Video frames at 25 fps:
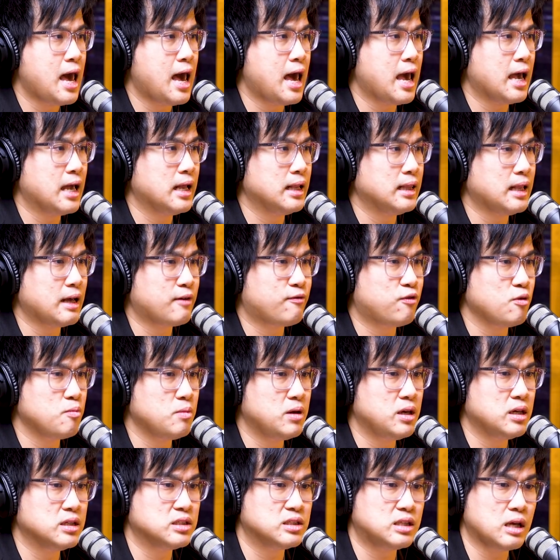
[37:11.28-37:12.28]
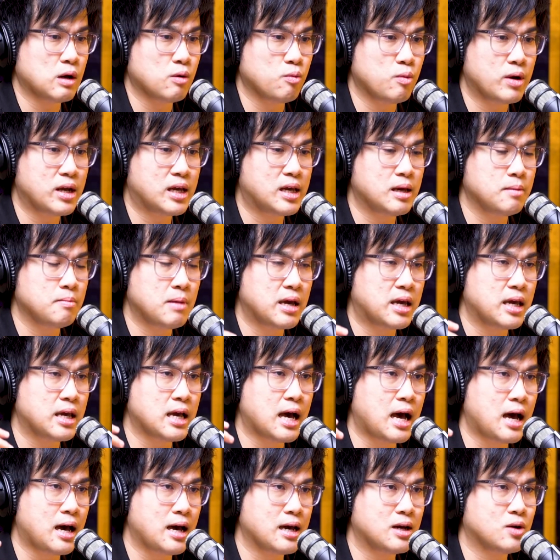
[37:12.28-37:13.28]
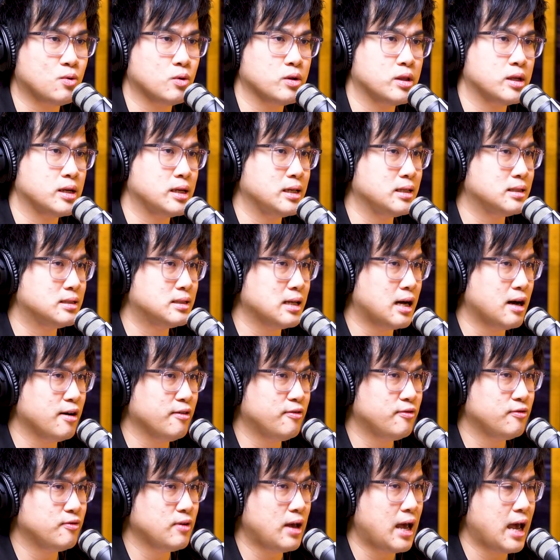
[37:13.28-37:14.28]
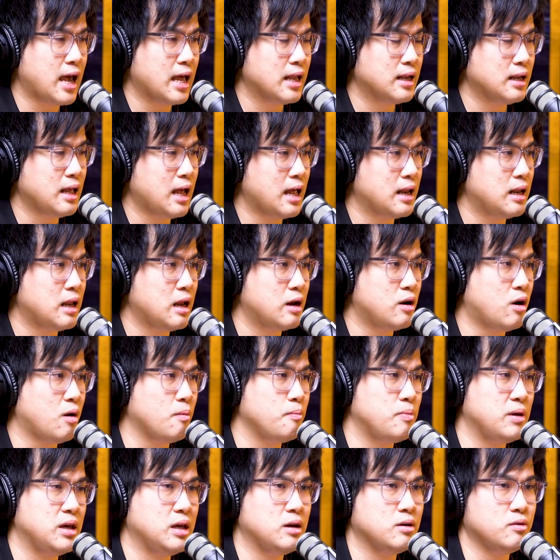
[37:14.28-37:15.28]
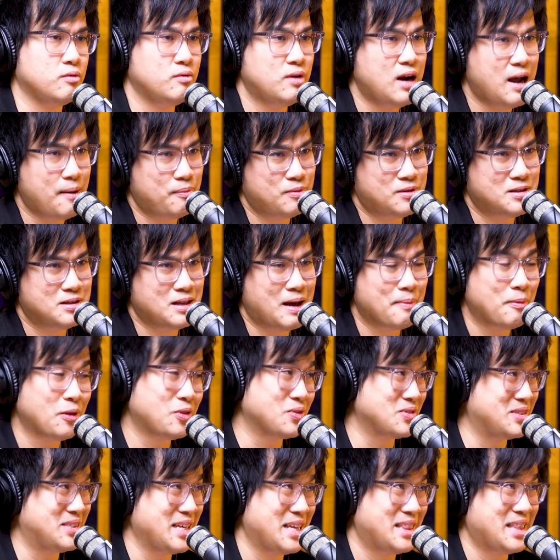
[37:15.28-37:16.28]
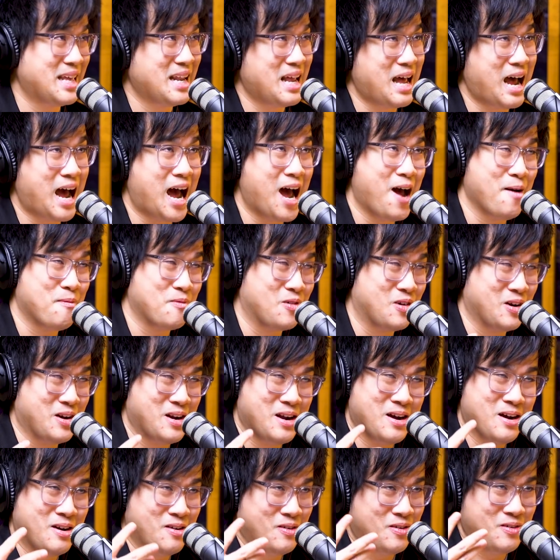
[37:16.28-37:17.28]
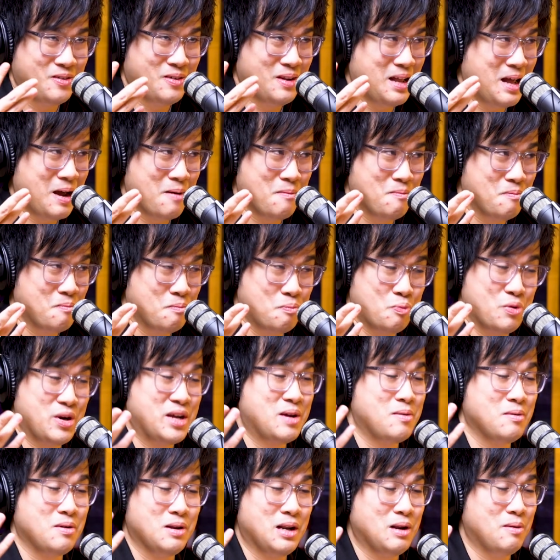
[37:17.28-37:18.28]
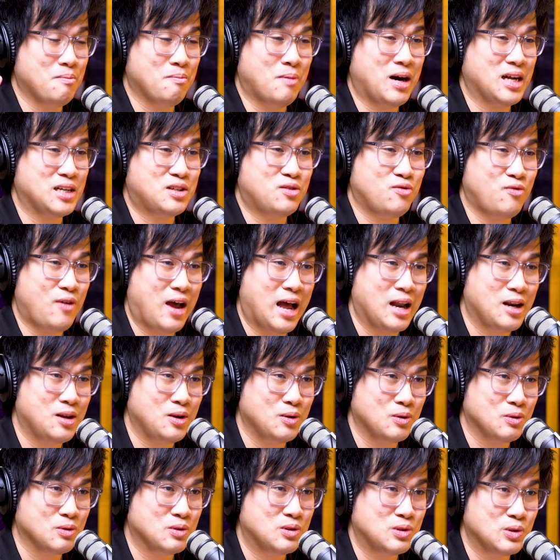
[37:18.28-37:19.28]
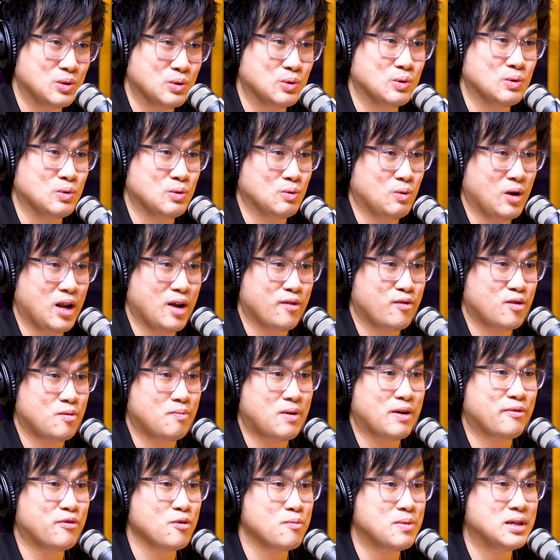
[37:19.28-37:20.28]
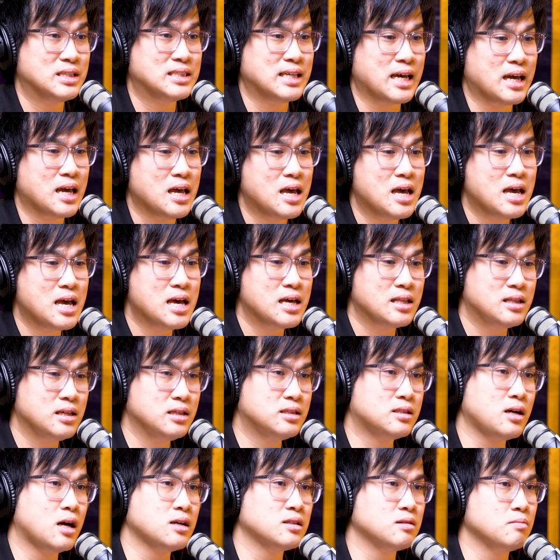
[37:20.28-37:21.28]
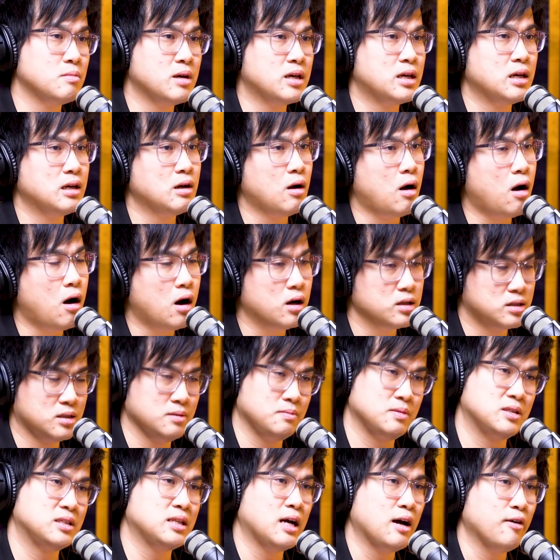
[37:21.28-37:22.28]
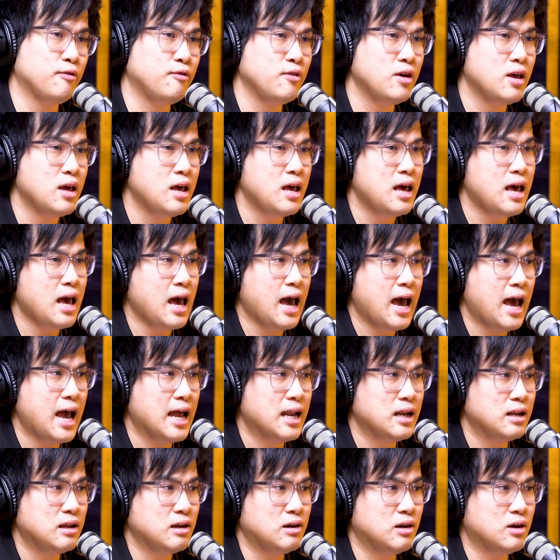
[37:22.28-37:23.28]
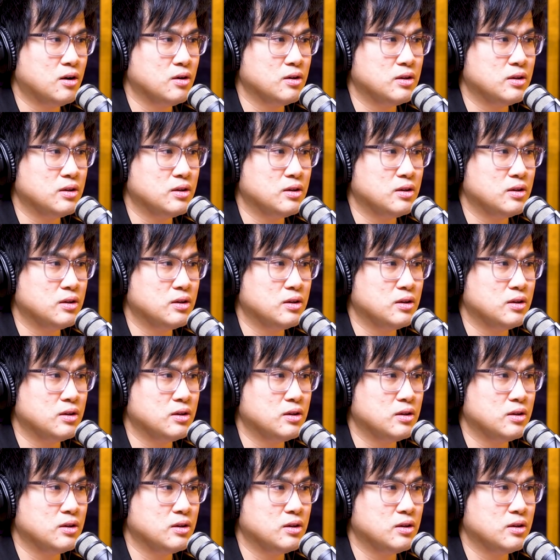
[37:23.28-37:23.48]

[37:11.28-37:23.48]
And for me, is they're making high quality stuff and they're not being repped. I'm not to say that I bring much value to whatever, but for me, it's these guys are making awesome stuff, and they